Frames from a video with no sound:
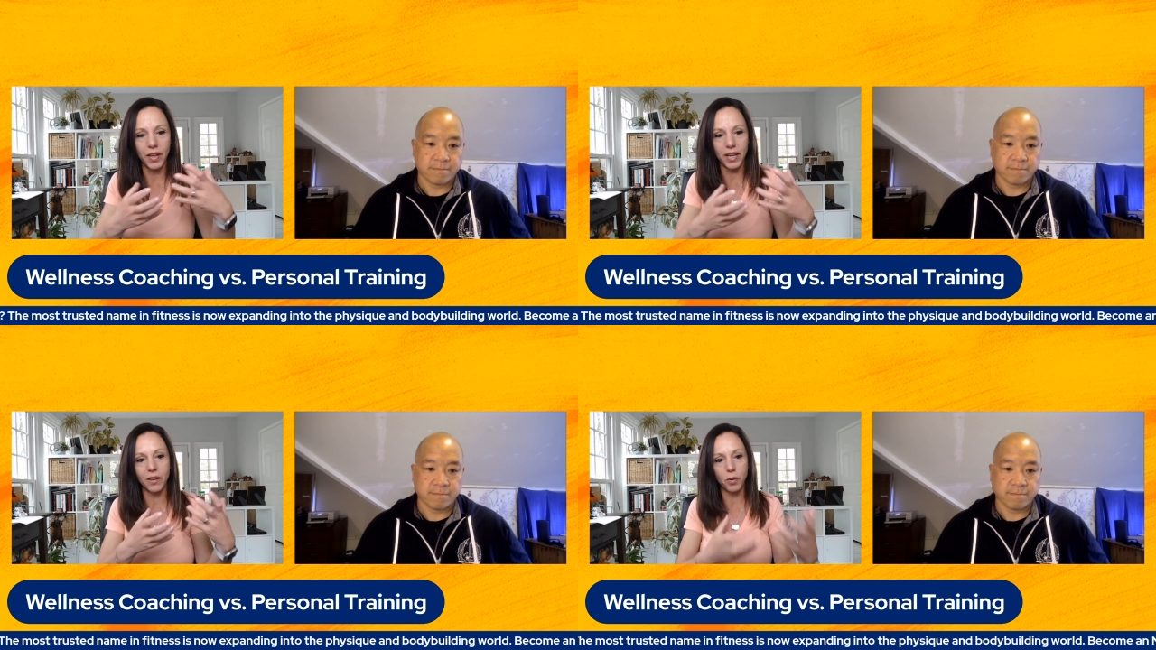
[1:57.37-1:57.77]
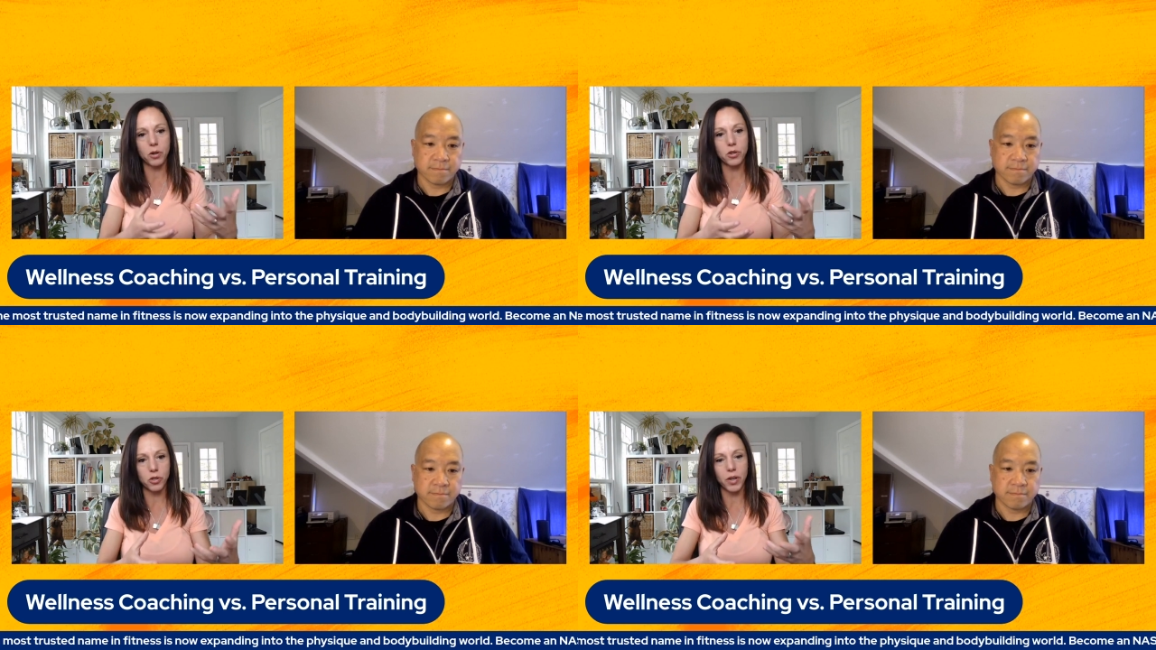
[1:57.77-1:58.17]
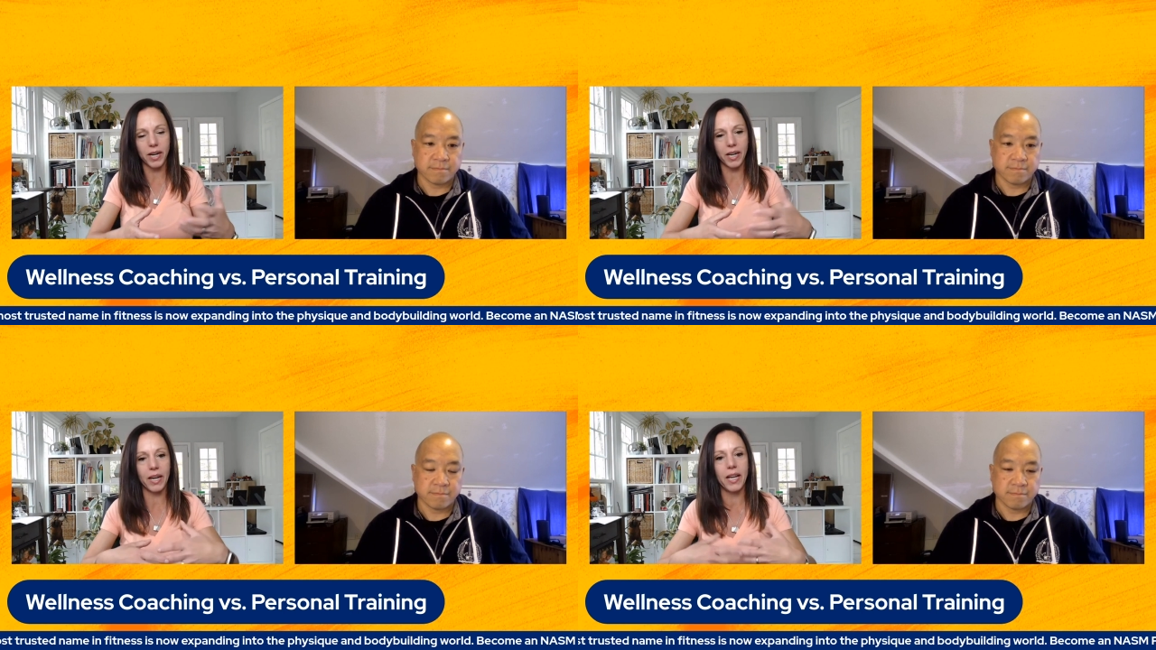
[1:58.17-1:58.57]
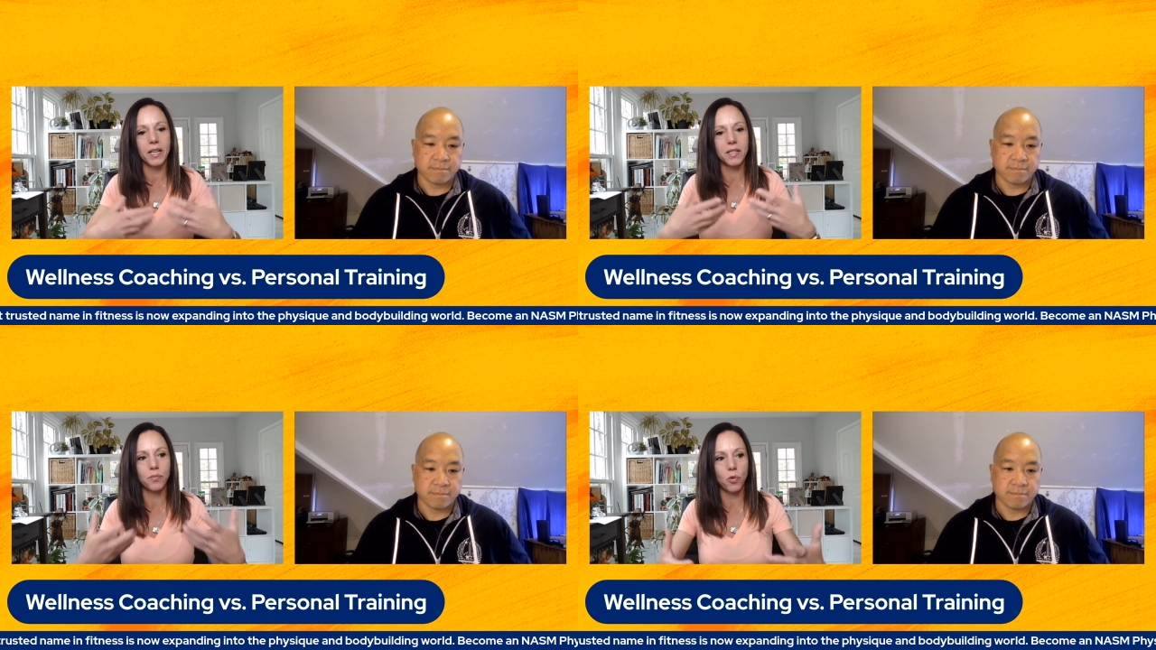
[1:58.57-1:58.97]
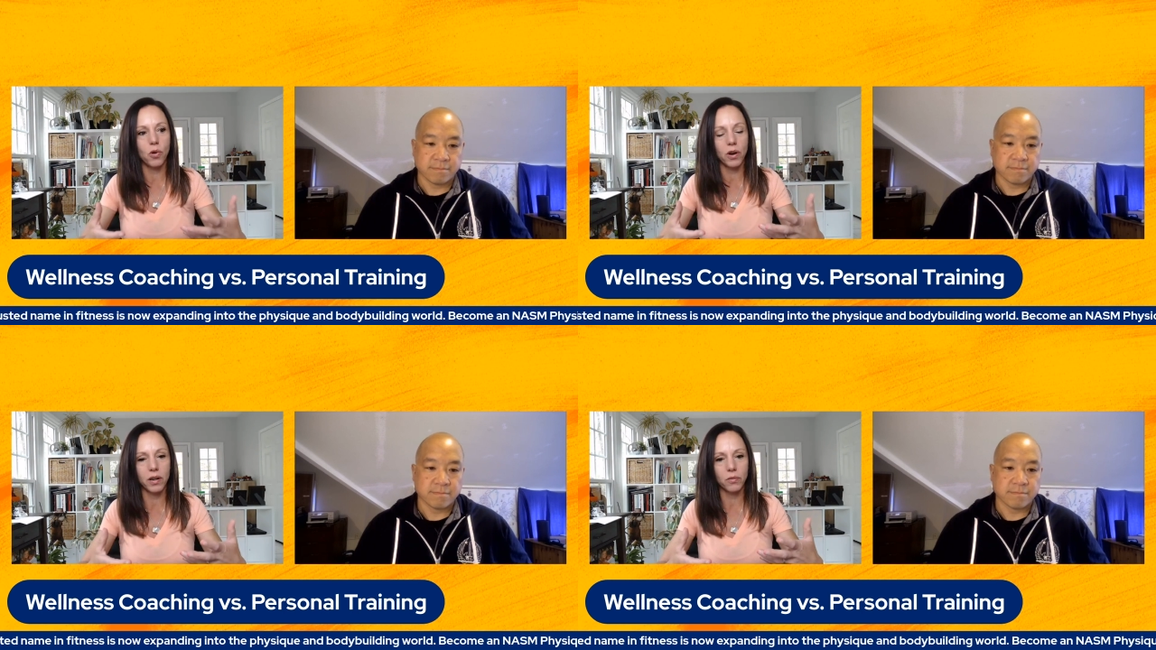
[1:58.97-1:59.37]
Speaker 1: you're thinking of personal training, it is
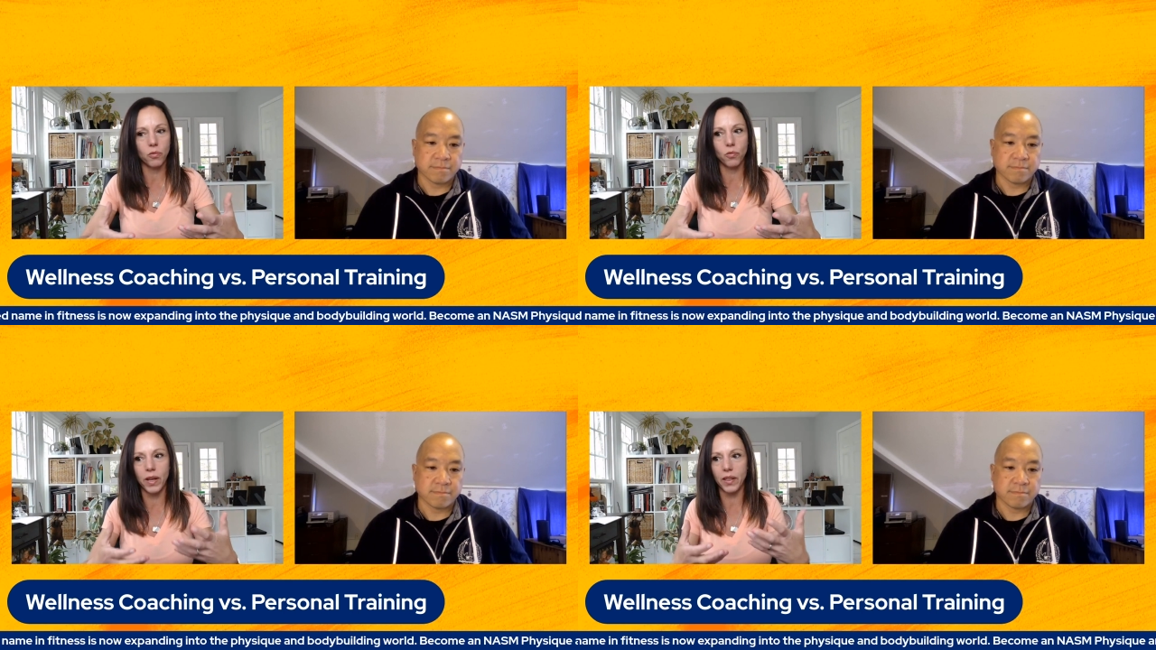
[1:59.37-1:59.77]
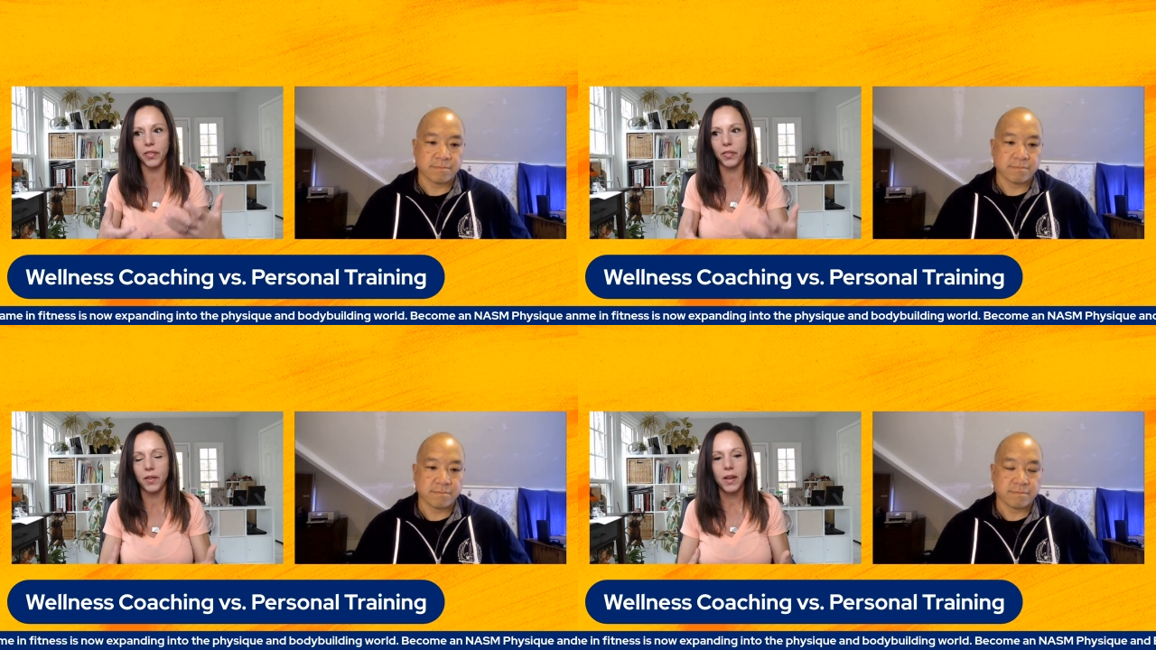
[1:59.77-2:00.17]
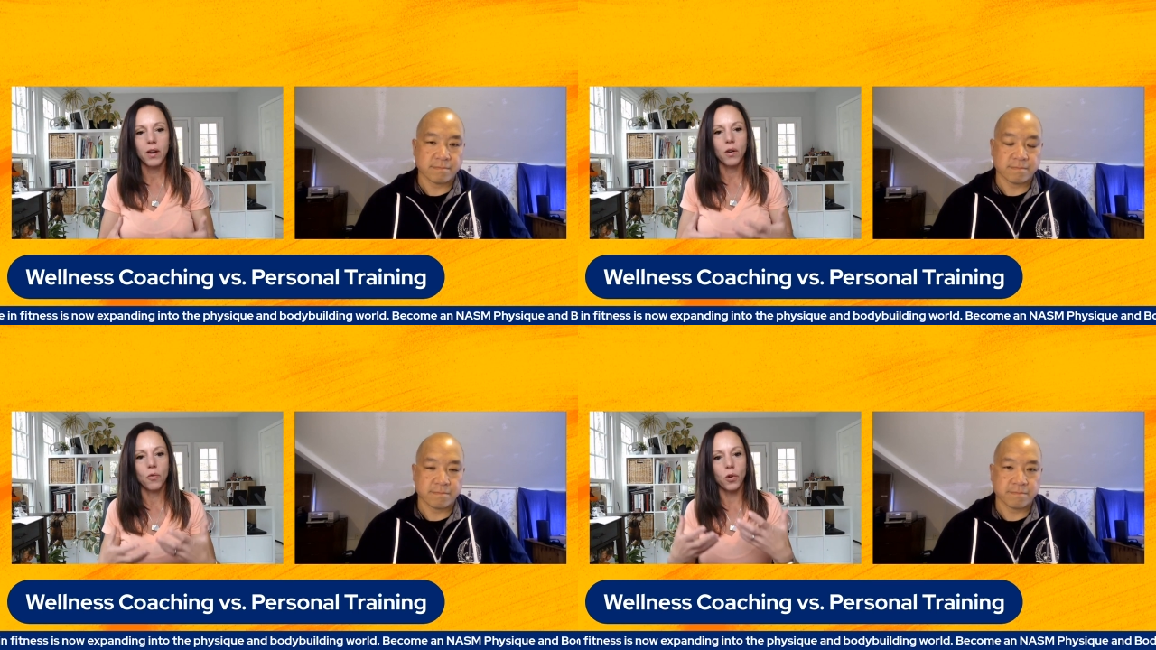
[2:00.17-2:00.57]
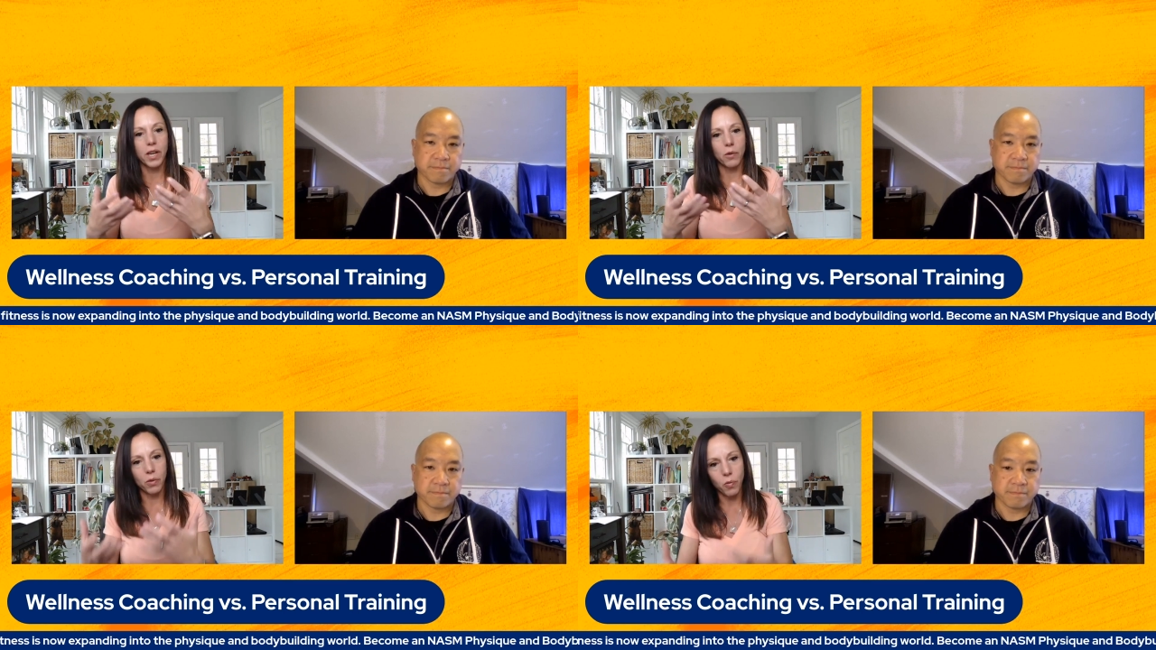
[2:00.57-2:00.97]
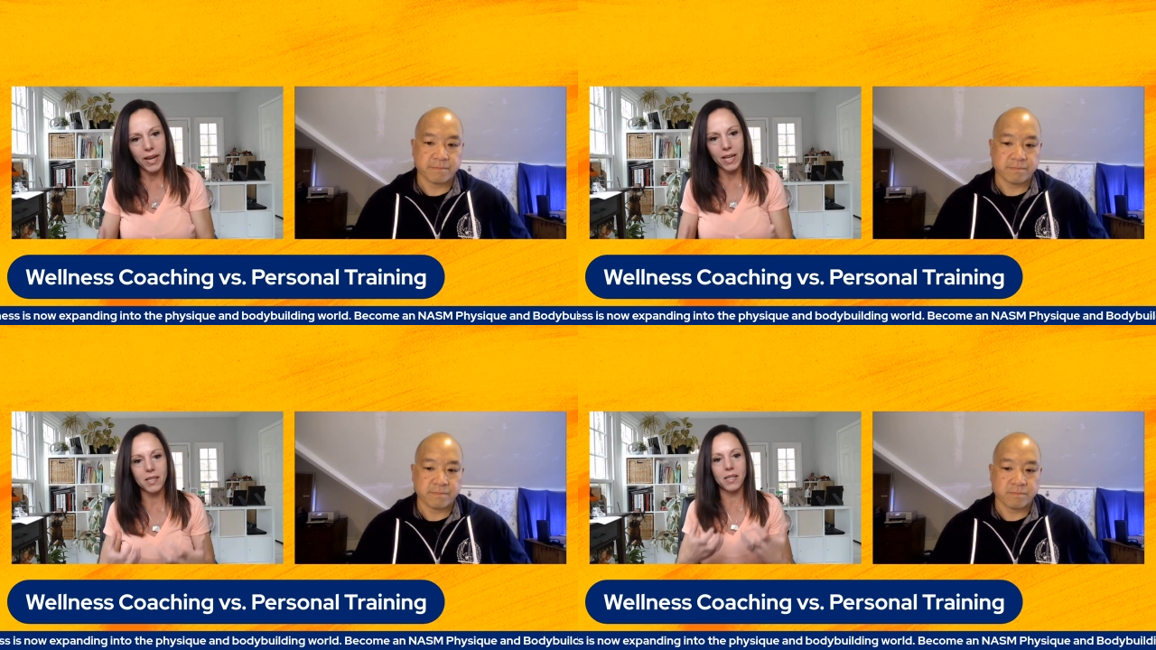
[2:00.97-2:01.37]
more with working with
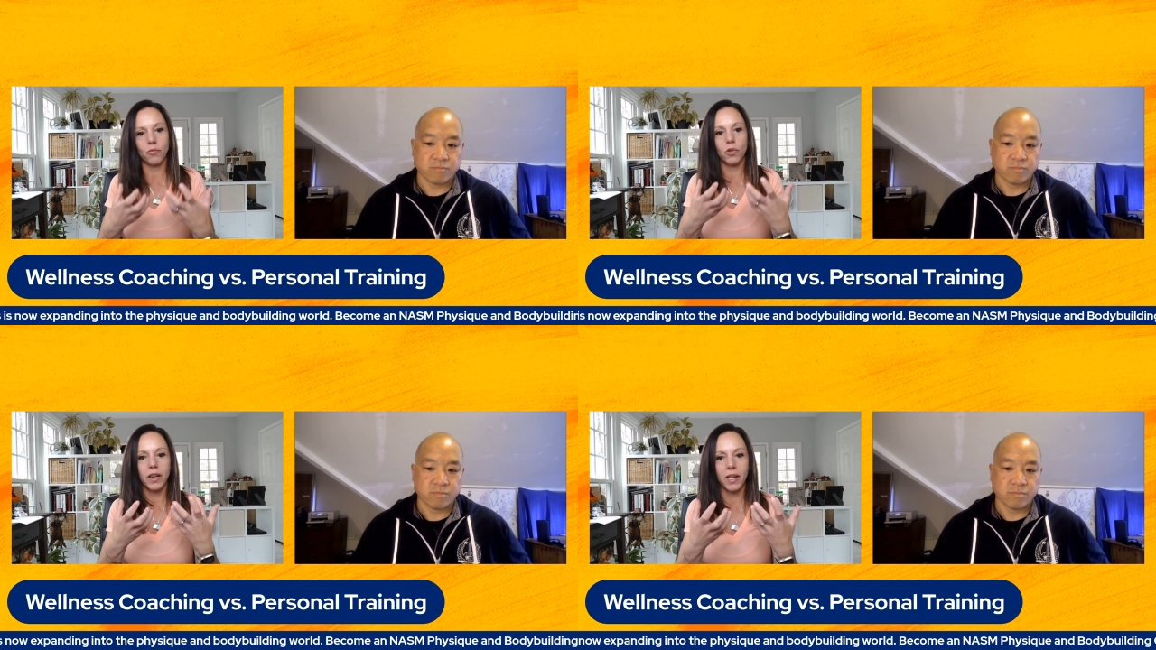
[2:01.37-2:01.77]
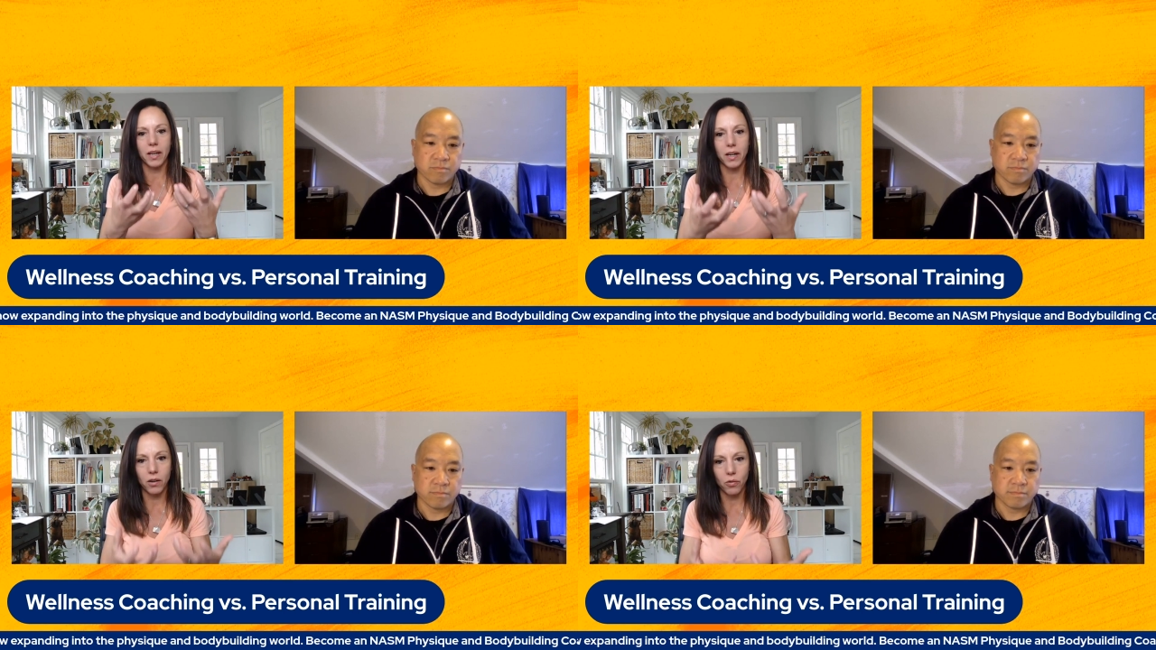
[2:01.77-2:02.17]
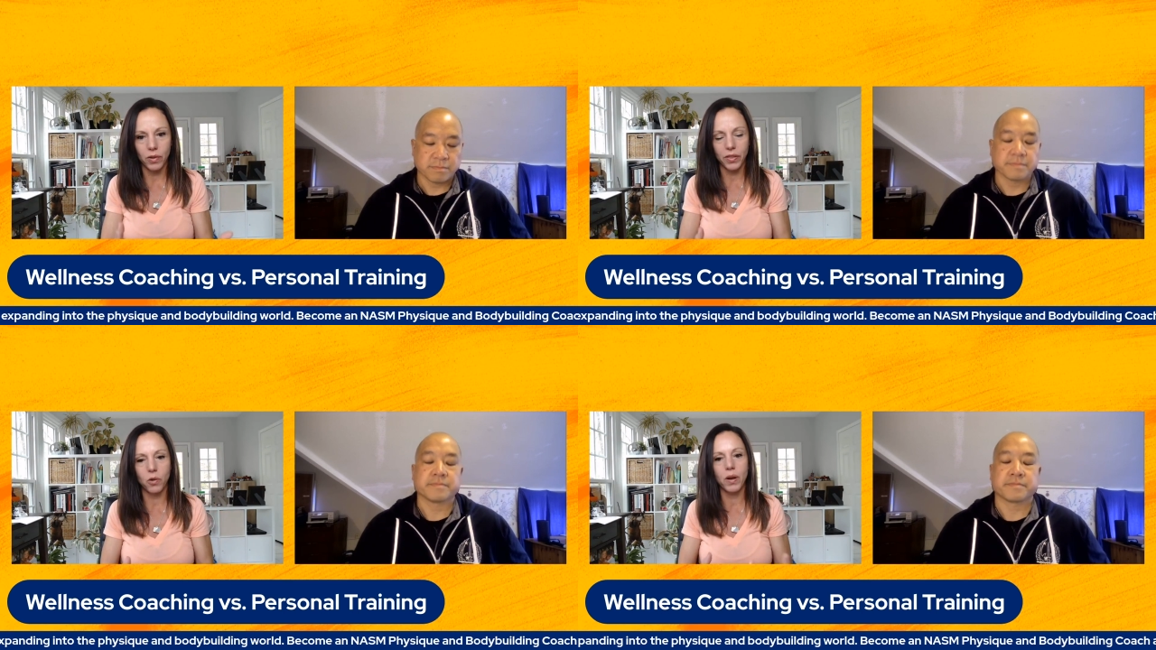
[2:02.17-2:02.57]
weights and working a, with